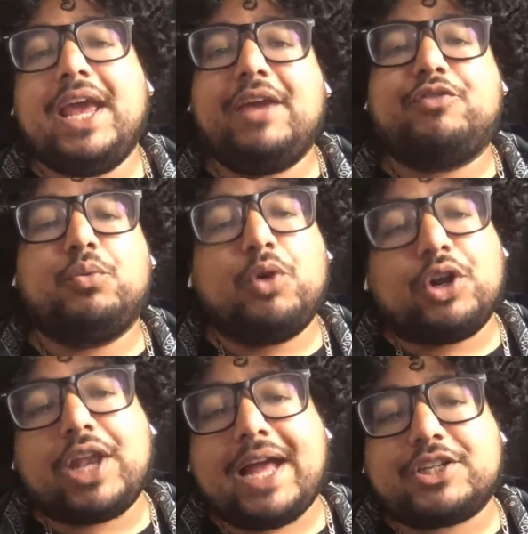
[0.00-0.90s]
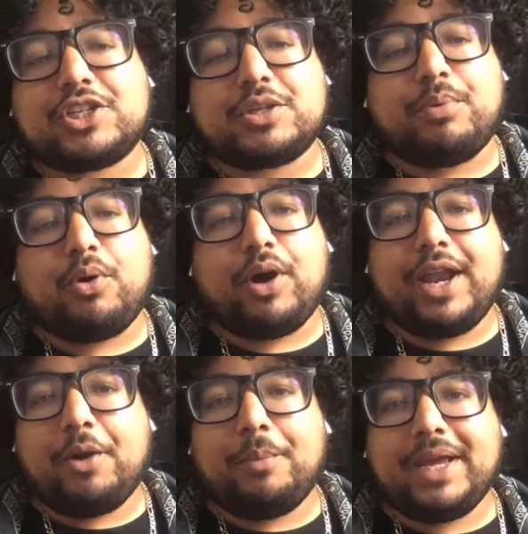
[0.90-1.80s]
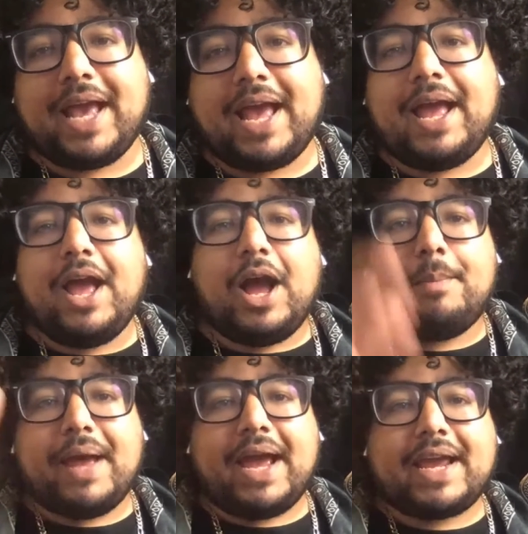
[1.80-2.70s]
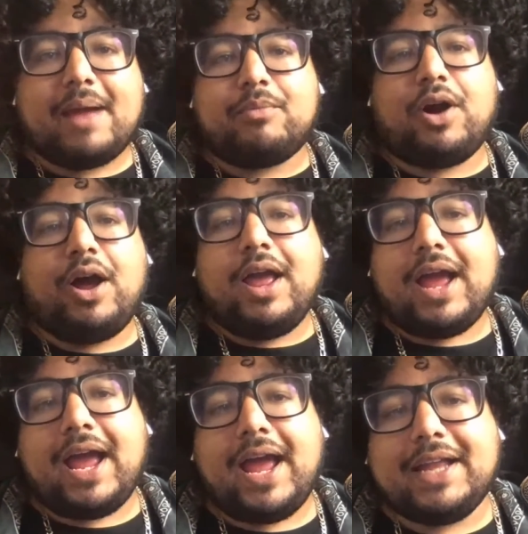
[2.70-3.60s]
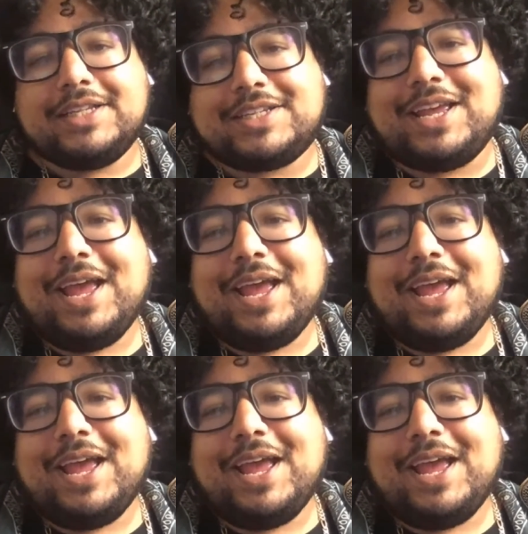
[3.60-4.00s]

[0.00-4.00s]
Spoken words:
If you would like to support and help me get a better camera and